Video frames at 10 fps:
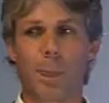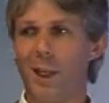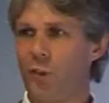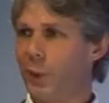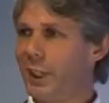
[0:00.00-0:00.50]

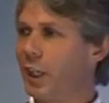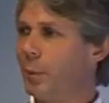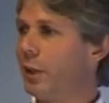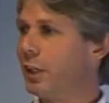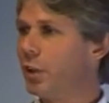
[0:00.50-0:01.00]
That's when the
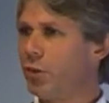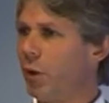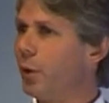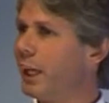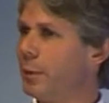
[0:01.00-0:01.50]
command and
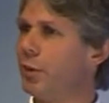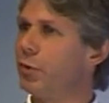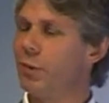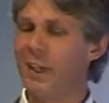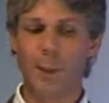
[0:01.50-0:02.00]
control
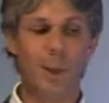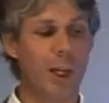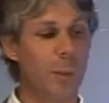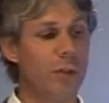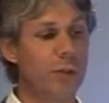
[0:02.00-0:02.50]
elements really
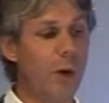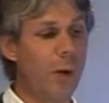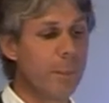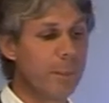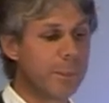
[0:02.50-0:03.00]
become strong.
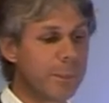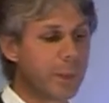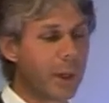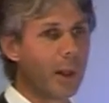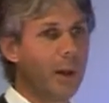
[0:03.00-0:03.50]

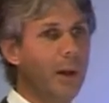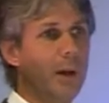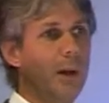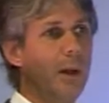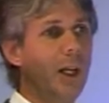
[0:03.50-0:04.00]

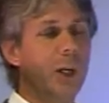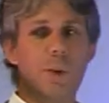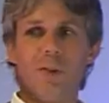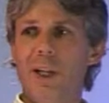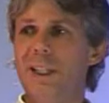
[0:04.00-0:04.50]

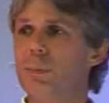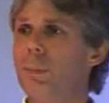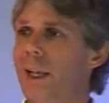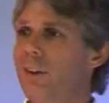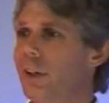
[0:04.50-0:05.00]
We find it's
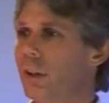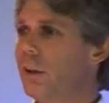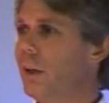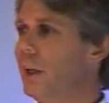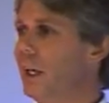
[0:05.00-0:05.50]
better
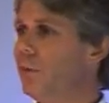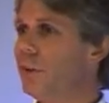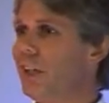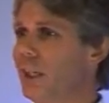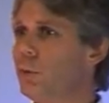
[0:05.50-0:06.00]
if the
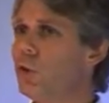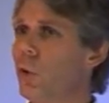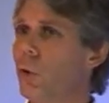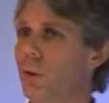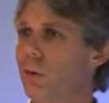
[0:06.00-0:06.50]
team
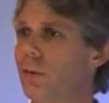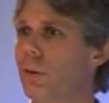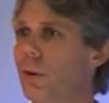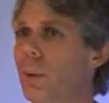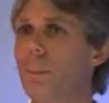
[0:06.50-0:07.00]
talks
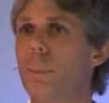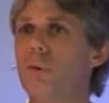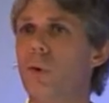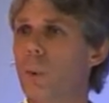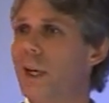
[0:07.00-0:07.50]

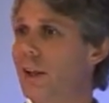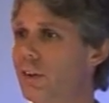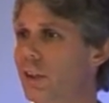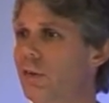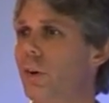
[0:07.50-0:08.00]
before we get
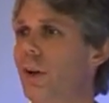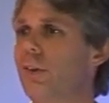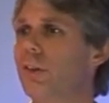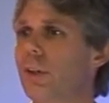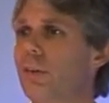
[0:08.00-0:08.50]
to these
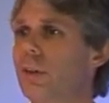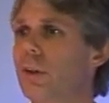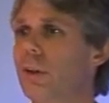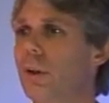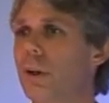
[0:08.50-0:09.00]
crises.
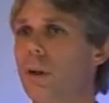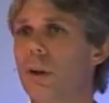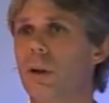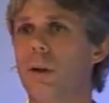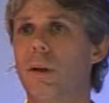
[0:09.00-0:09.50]

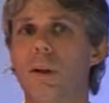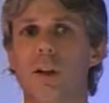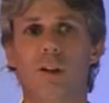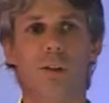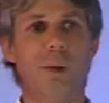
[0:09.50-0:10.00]

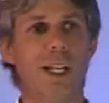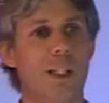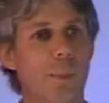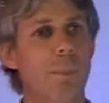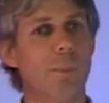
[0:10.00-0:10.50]
As a
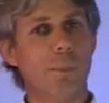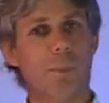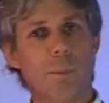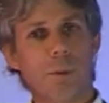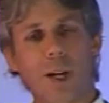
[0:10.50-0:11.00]
regular,
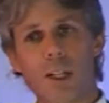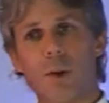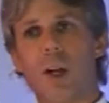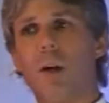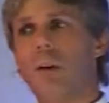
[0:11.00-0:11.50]
regular
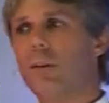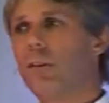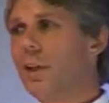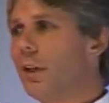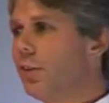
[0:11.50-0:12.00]

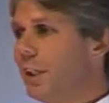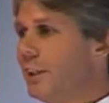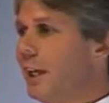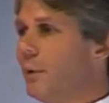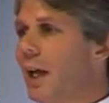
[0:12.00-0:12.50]
occurrence, sitting
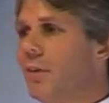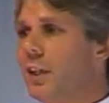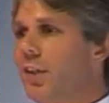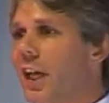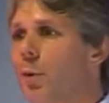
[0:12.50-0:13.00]
down, having a
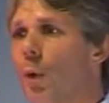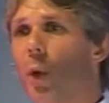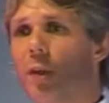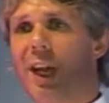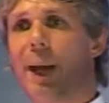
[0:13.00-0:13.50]
chat about
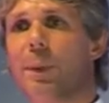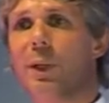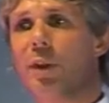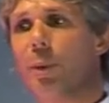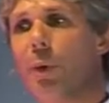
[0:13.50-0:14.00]
what's happening with the